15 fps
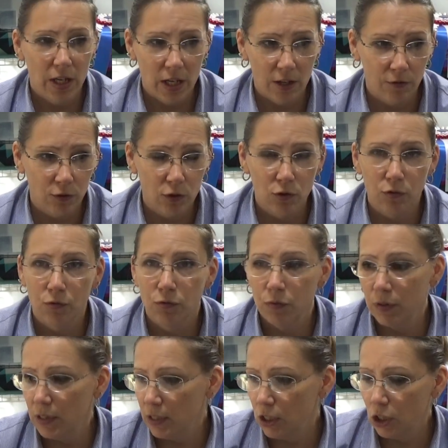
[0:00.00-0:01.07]
If you've
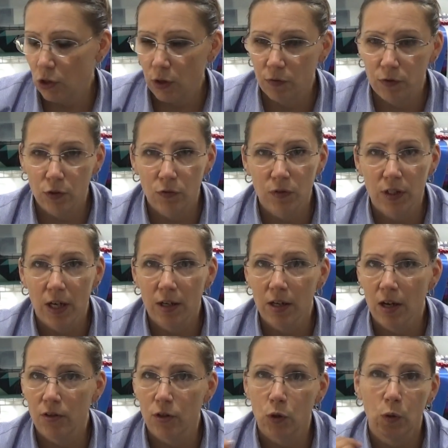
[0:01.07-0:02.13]
done
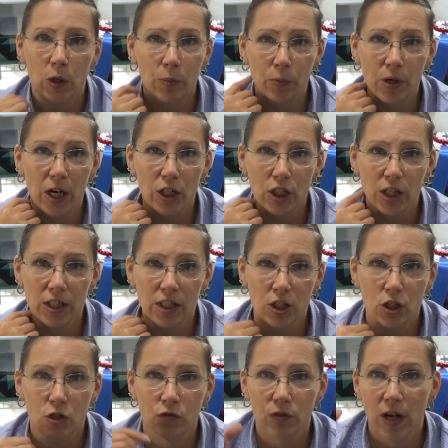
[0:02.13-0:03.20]
other quilt projects
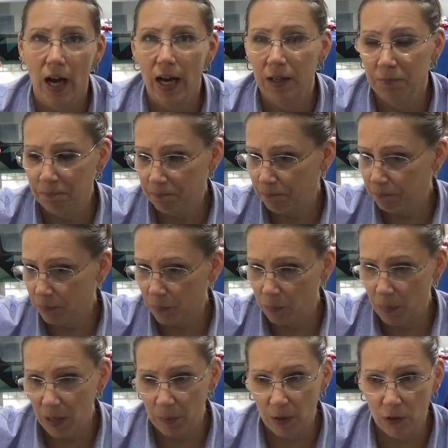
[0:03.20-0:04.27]
and you've got
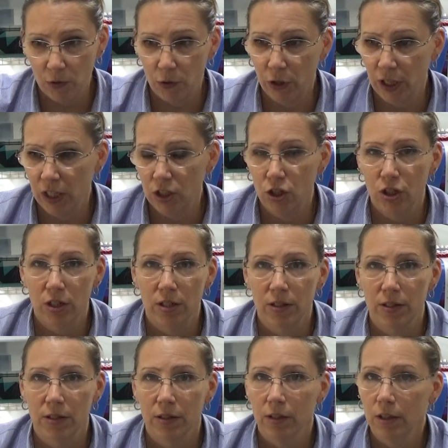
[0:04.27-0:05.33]
maybe 30
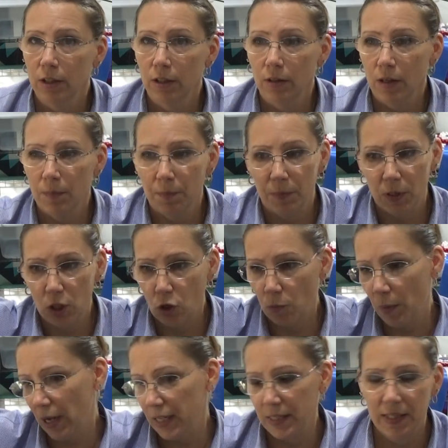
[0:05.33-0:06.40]
inches,
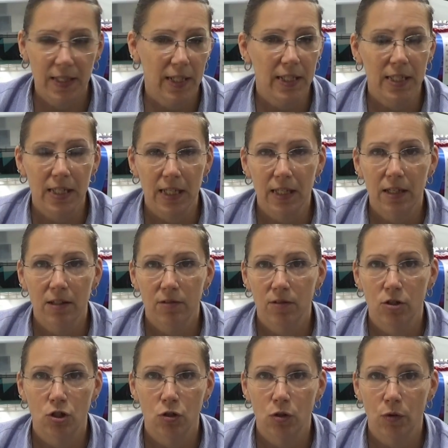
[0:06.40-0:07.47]
by 60
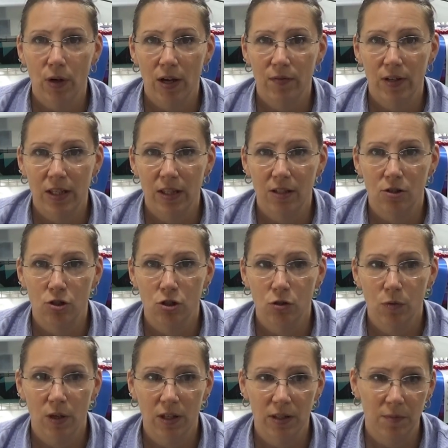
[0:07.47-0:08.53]
that you don't have anything to do
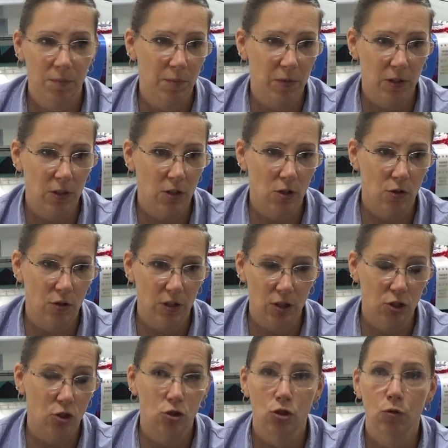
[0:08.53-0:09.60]
with,
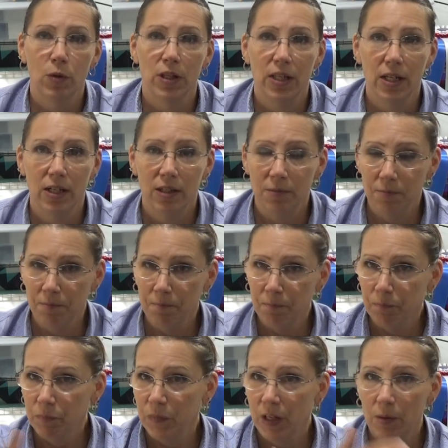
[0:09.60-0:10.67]
to do with it,
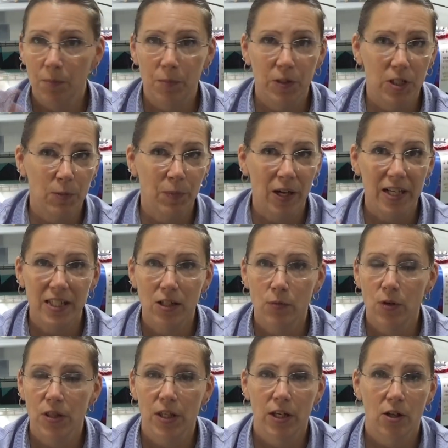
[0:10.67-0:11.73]
splice it
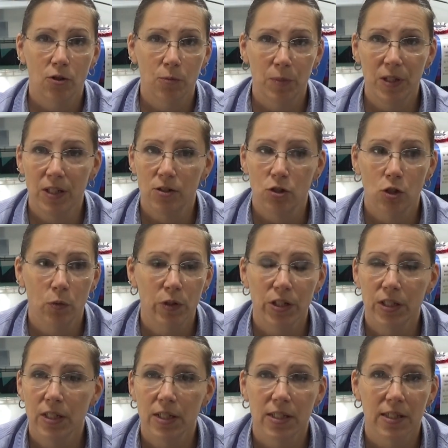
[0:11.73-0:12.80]
with another piece. No one's
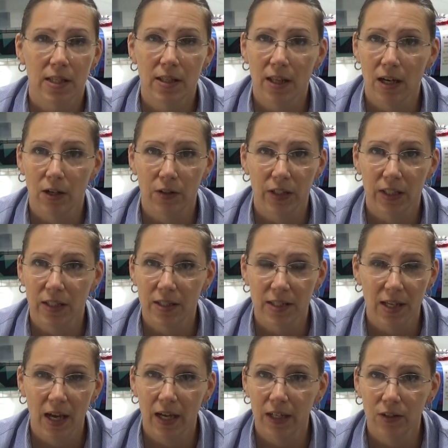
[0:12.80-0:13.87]
going to see that on the
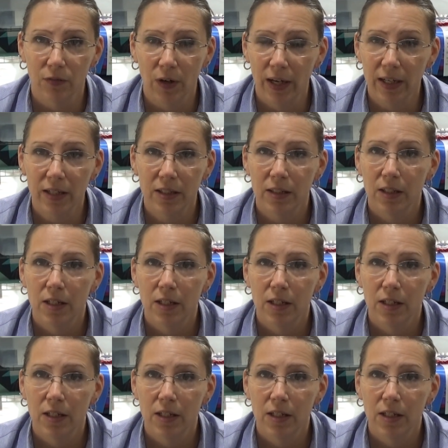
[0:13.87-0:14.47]
inside, right?